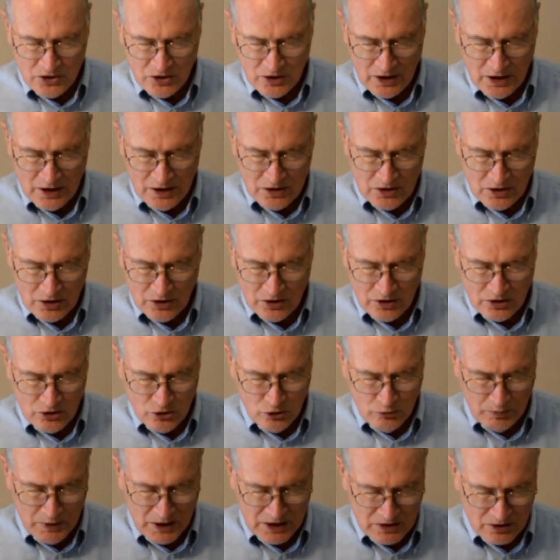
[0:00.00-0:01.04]
of these into 2
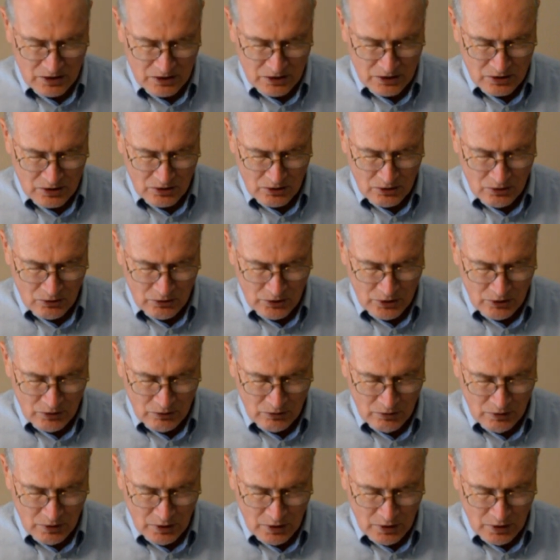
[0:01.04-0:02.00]
pieces. So you